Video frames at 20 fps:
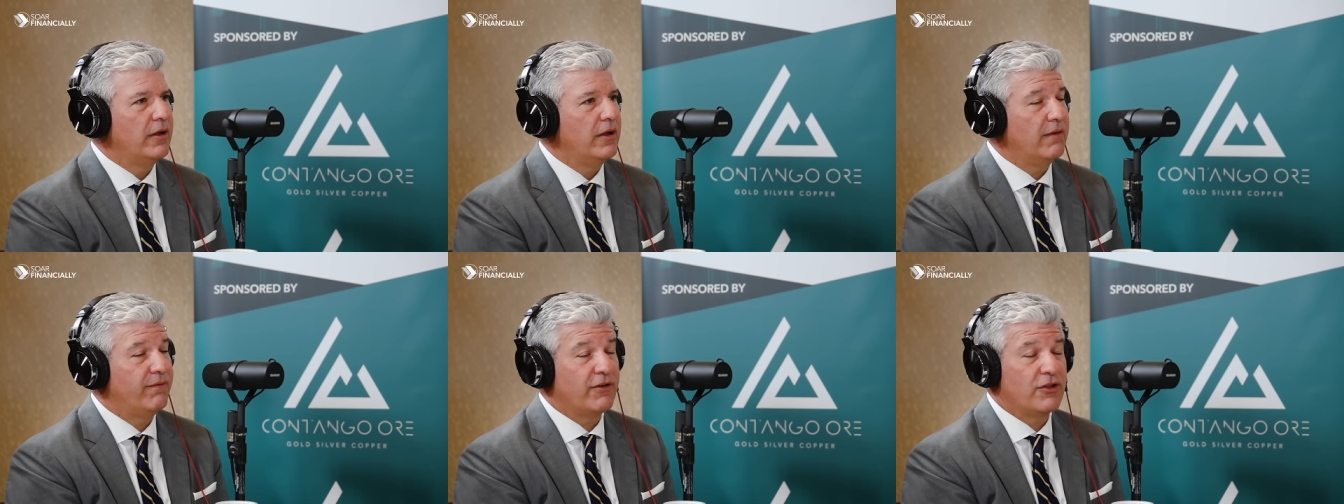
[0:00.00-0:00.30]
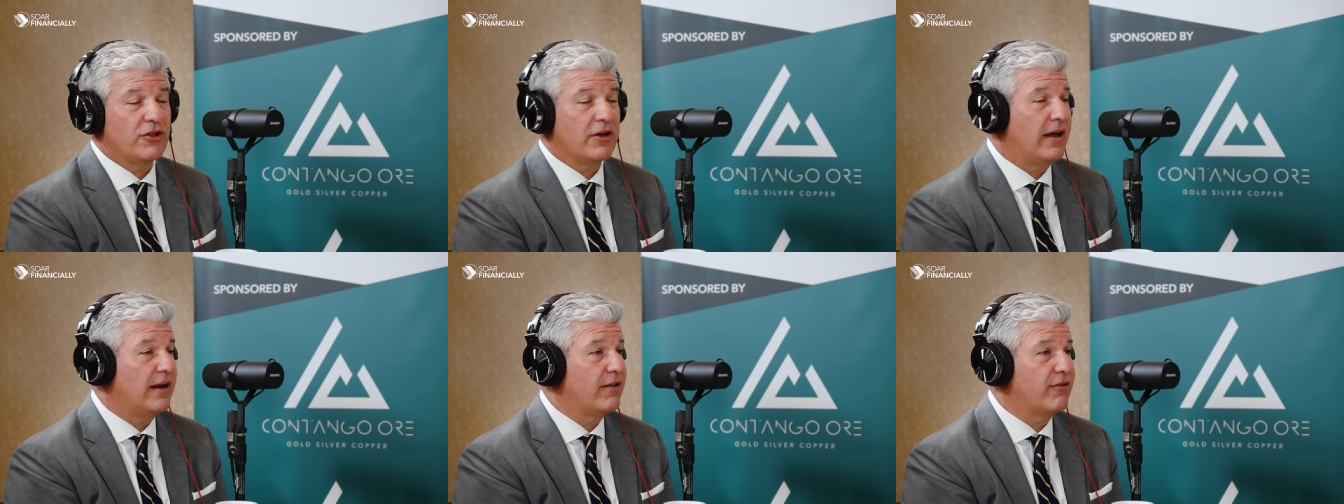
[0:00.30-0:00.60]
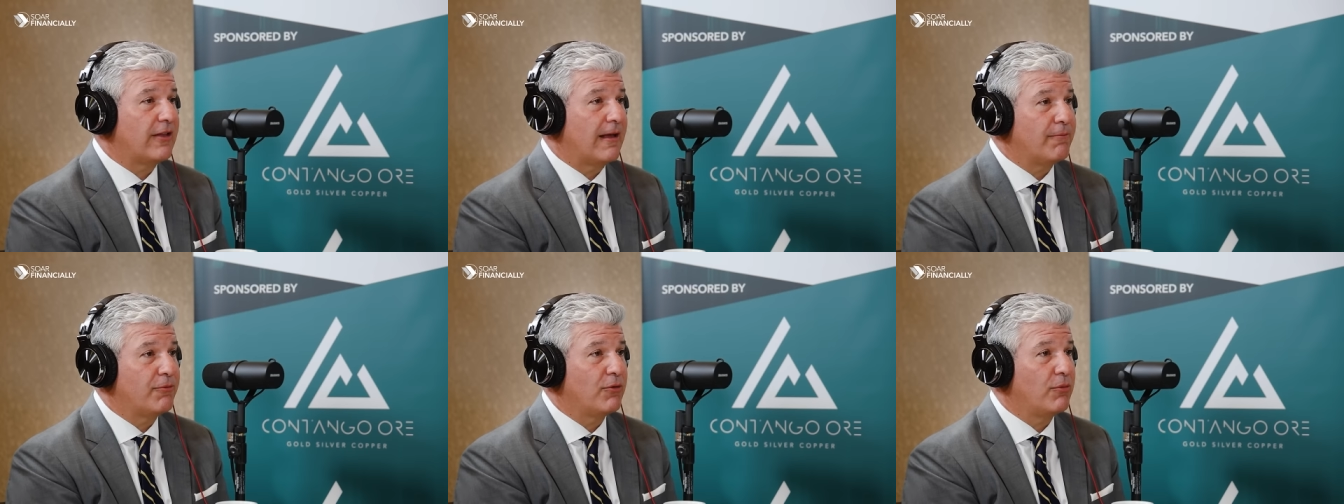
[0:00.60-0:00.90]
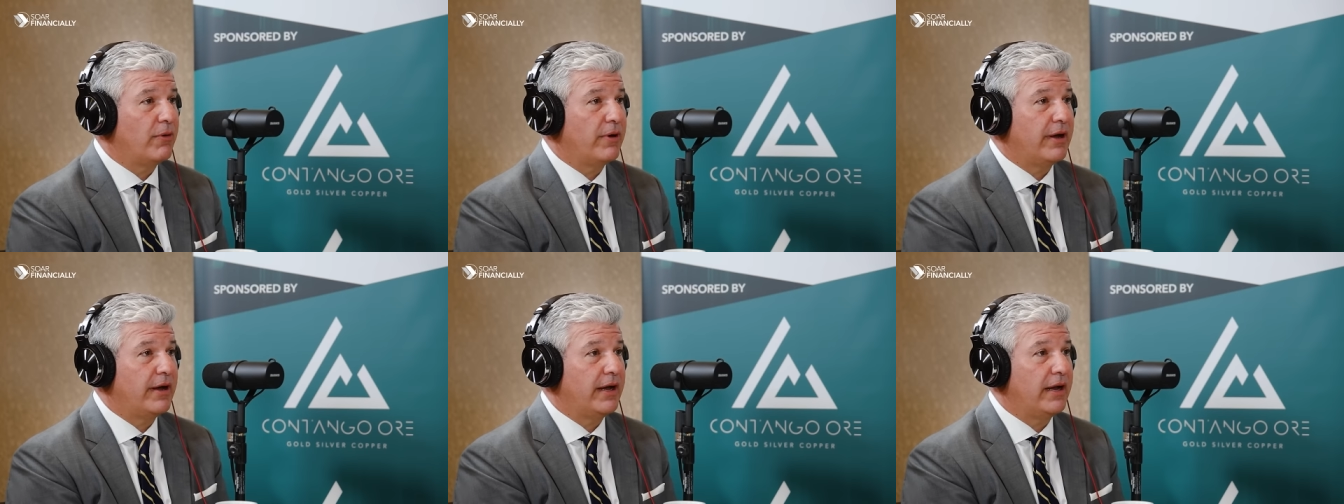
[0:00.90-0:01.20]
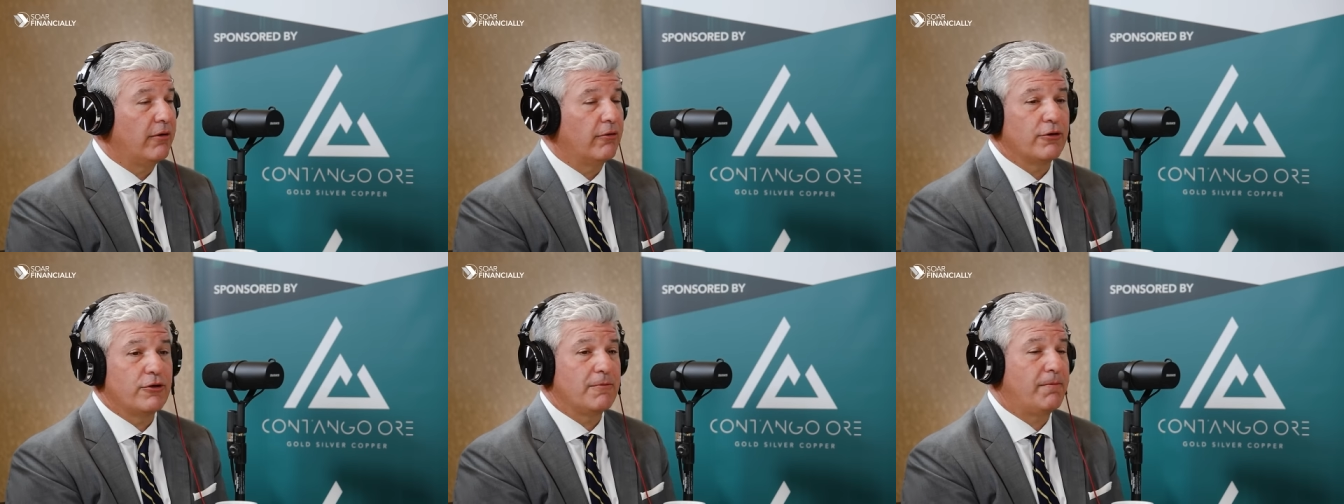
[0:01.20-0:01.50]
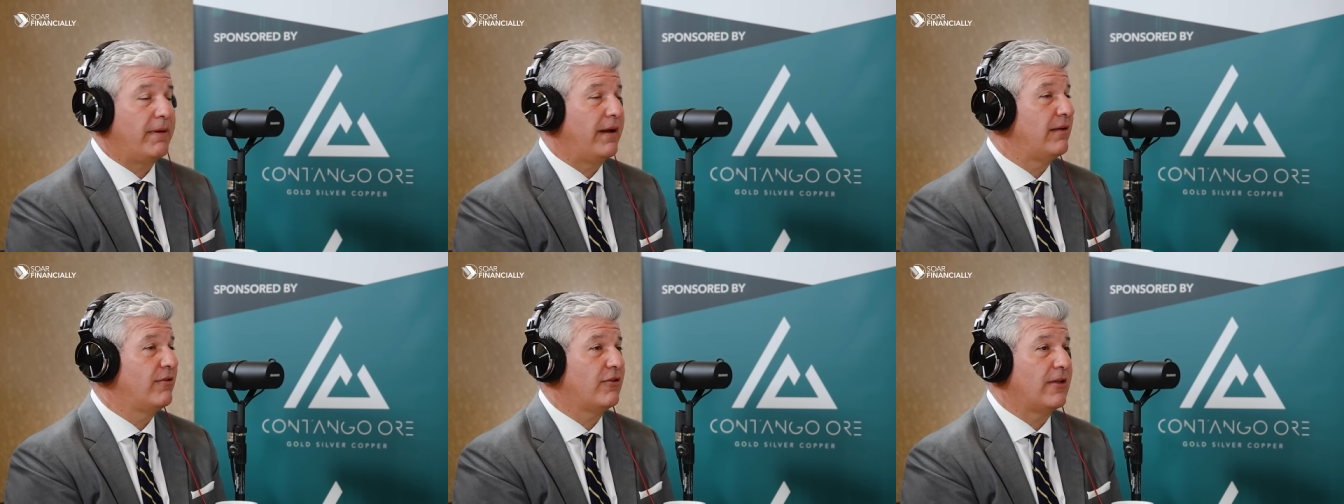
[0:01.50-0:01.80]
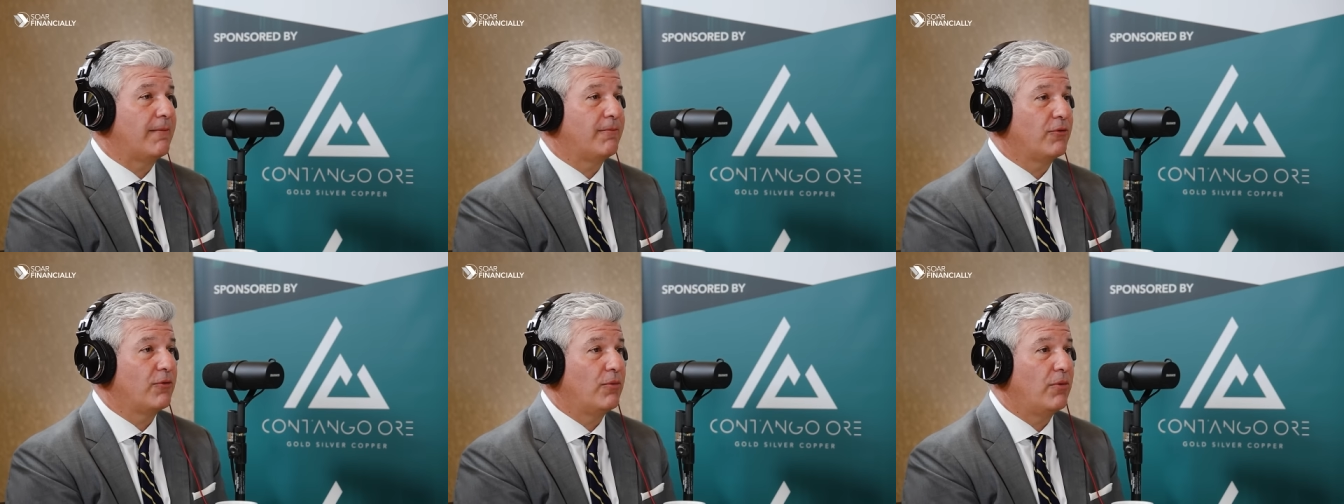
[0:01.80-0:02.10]
If a China steps away or a Japan
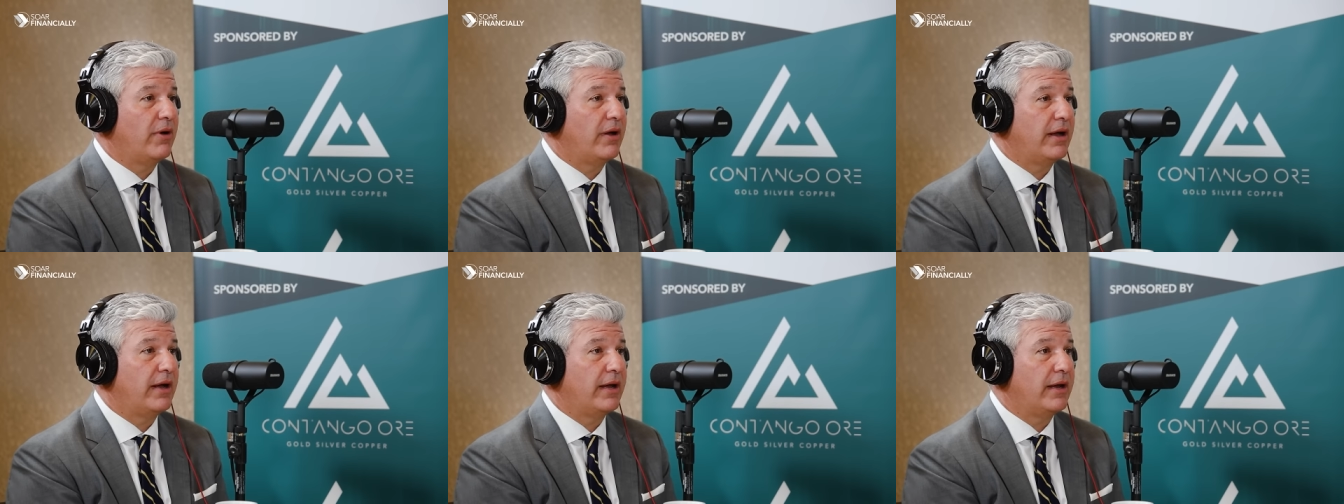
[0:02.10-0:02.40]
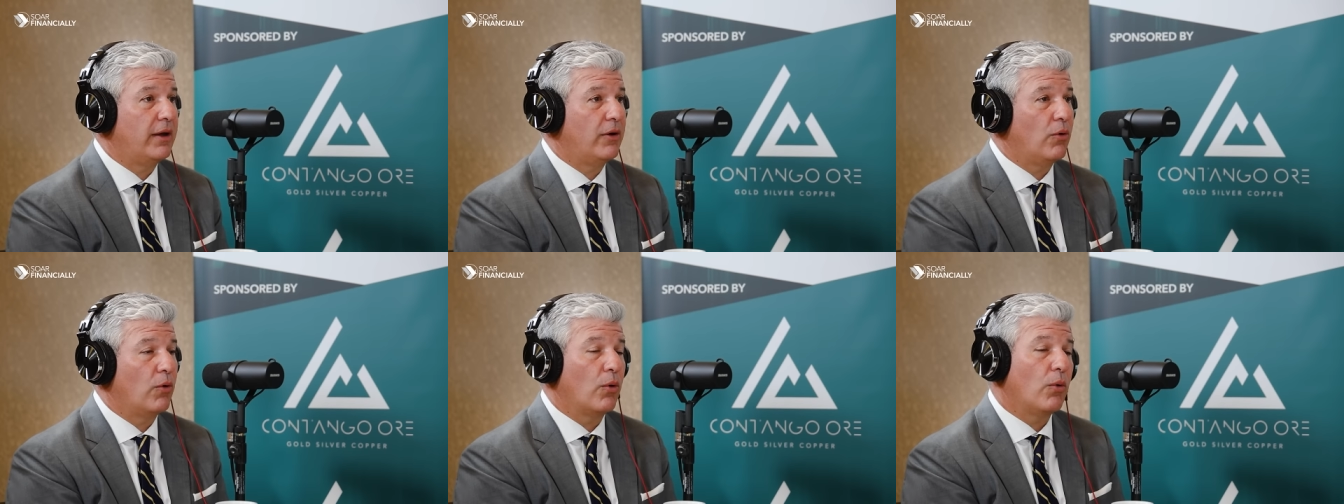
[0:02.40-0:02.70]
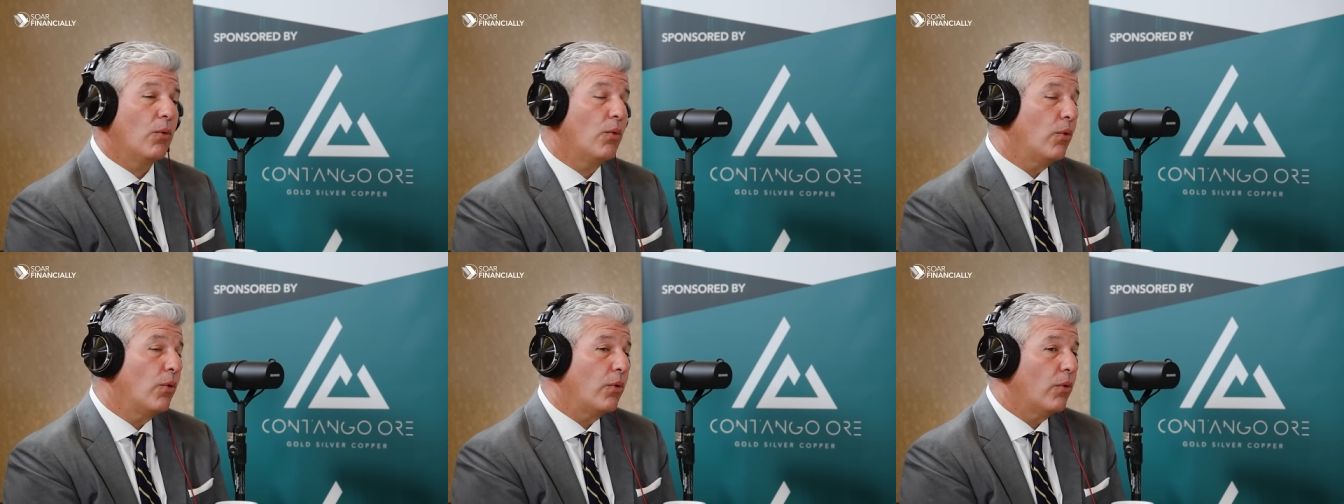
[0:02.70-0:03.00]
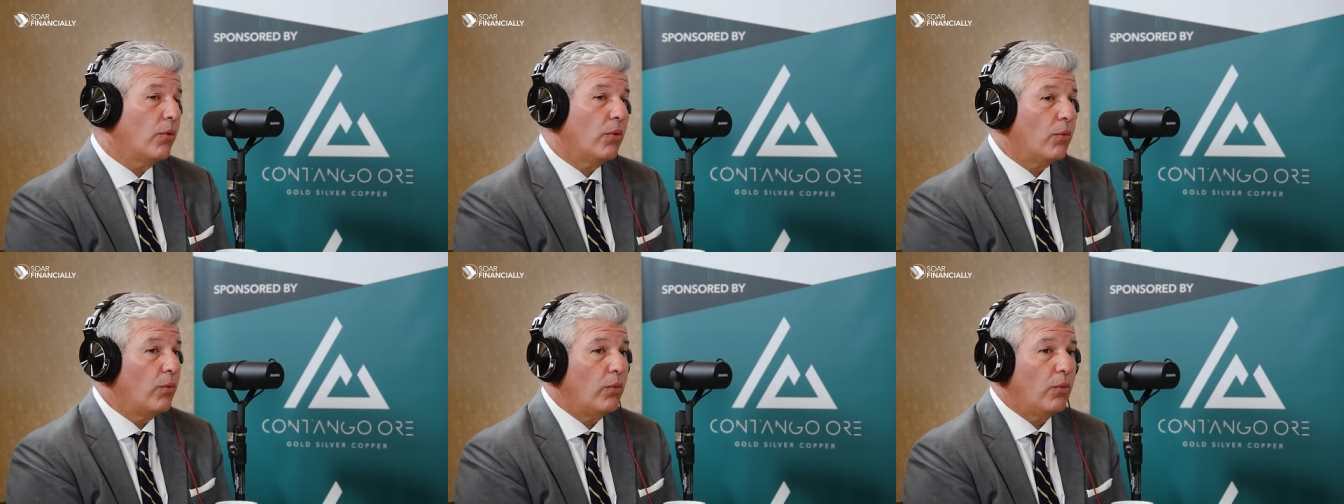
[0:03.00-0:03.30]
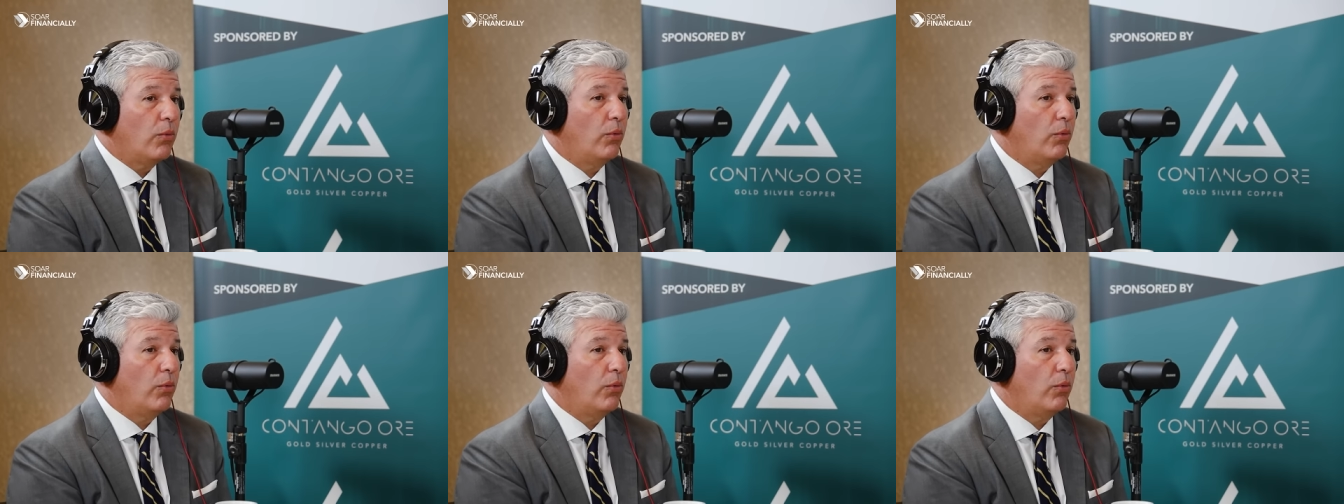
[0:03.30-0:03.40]
steps away or